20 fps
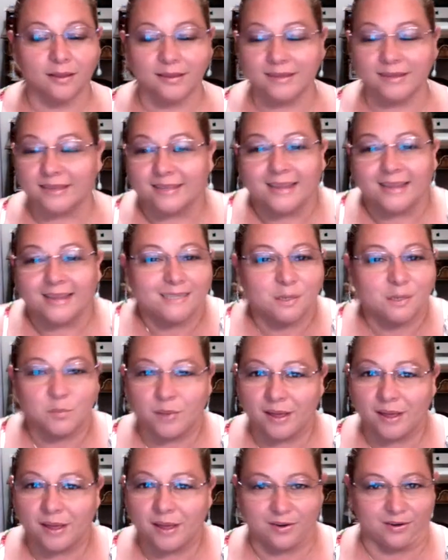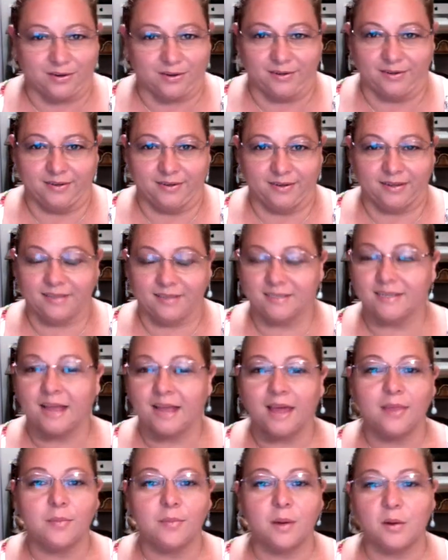It doesn't matter. It's
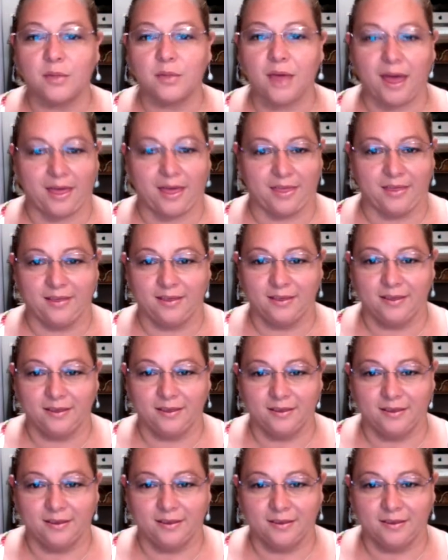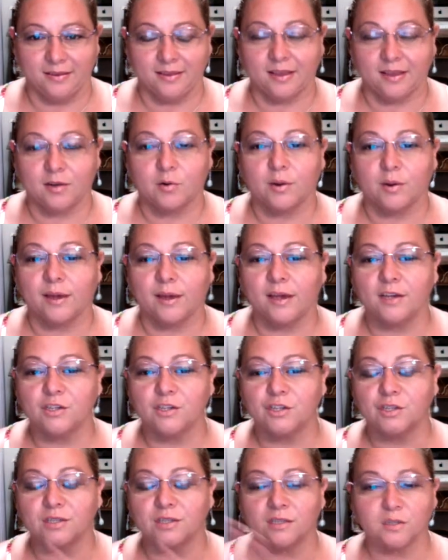not about that. The
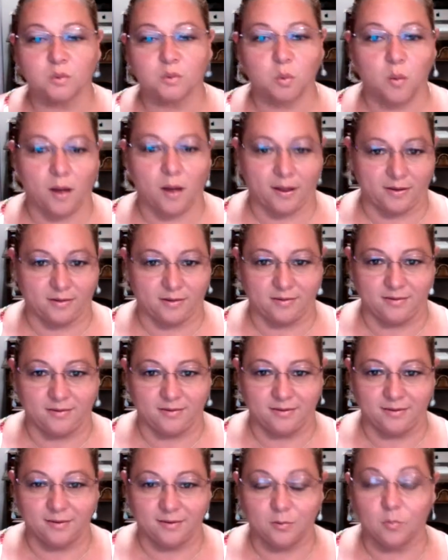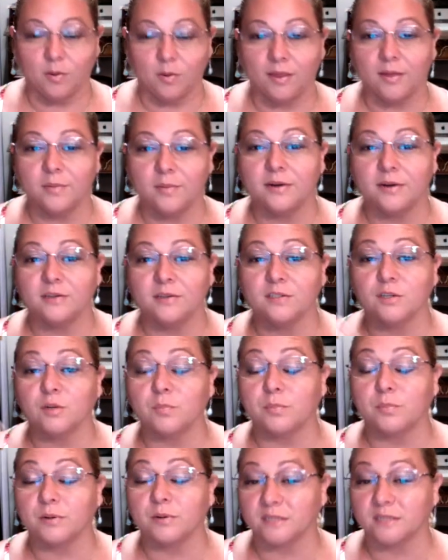creation is one. Whatever is your
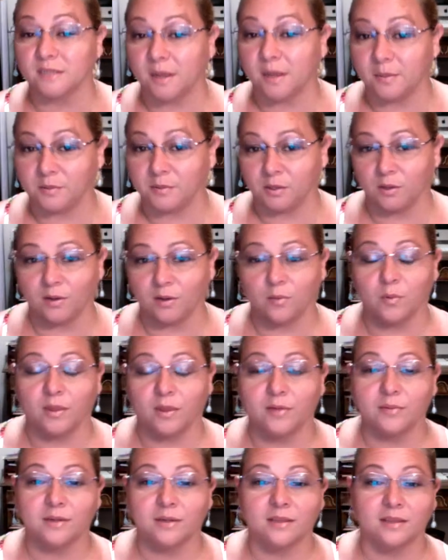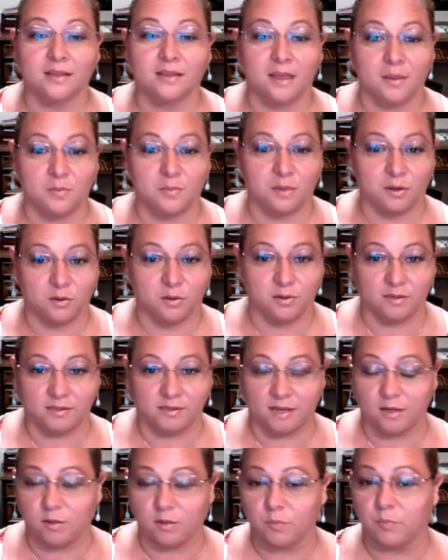perception, whatever the name that you
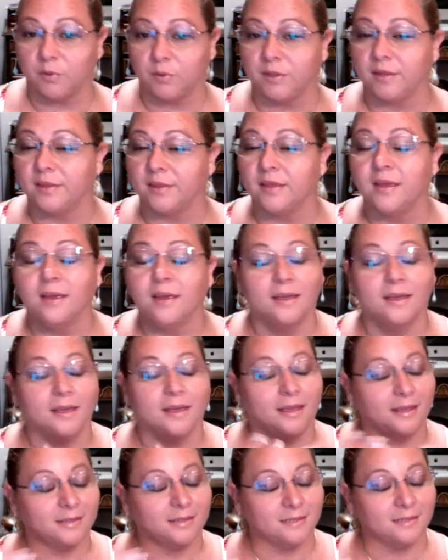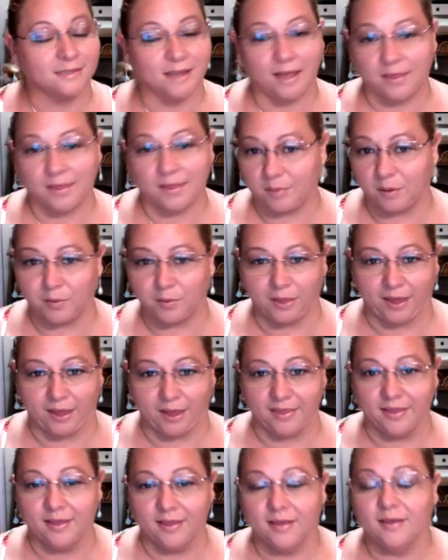decide to put it, is not about that.
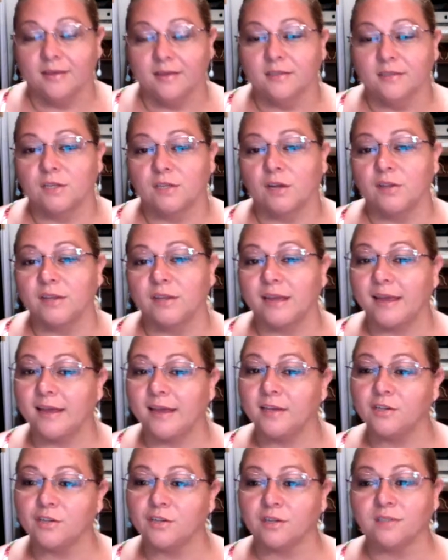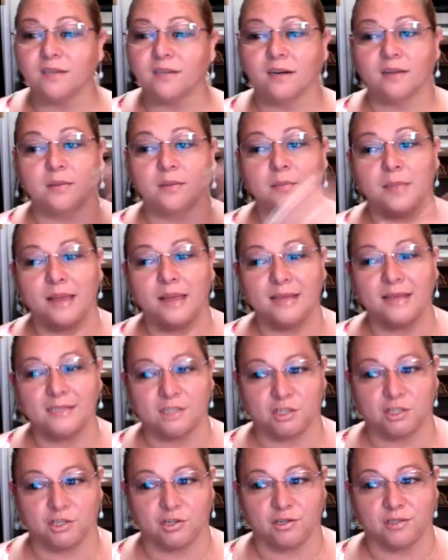So the angels are the
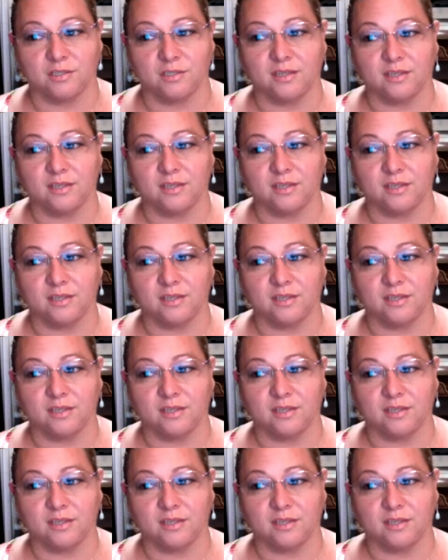messengers.